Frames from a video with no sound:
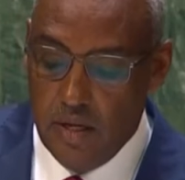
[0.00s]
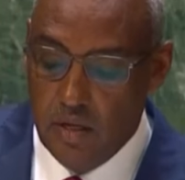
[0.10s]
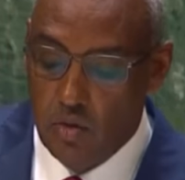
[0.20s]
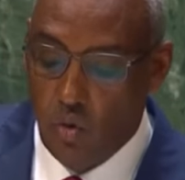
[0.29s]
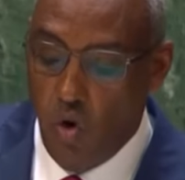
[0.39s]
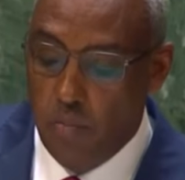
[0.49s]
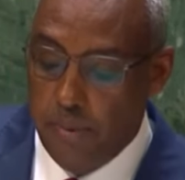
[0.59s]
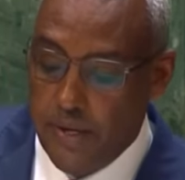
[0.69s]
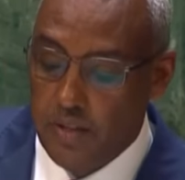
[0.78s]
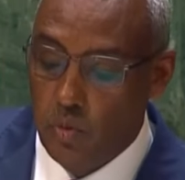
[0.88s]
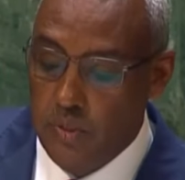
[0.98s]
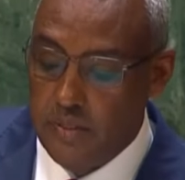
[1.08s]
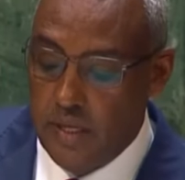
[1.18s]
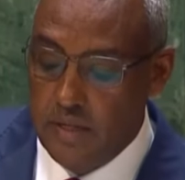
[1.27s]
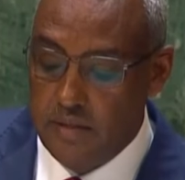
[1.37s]
to cooperate with
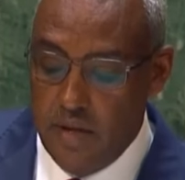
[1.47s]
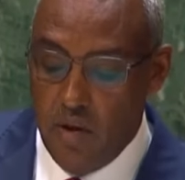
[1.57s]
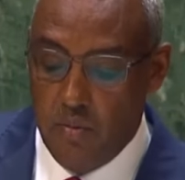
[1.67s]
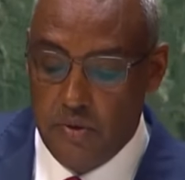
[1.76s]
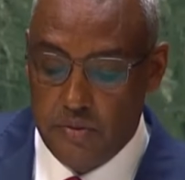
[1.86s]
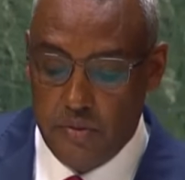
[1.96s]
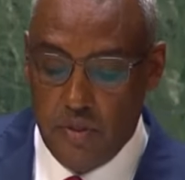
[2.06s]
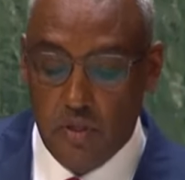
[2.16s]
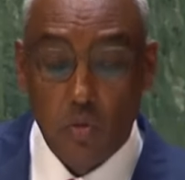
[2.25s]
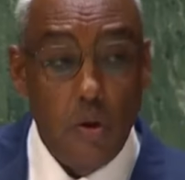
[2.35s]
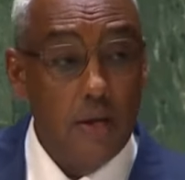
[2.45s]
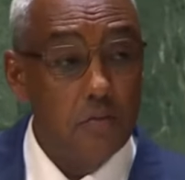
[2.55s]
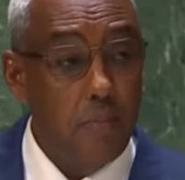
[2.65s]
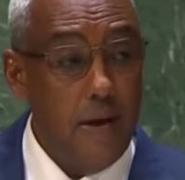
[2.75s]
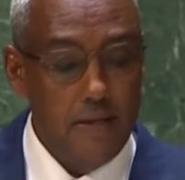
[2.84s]
its neighbors to
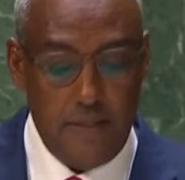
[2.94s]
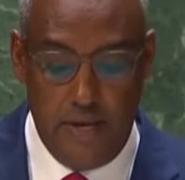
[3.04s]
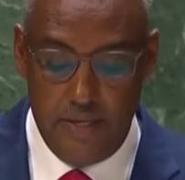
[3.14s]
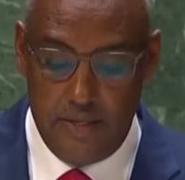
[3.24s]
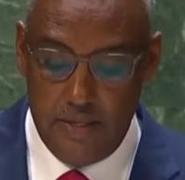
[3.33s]
expand trade,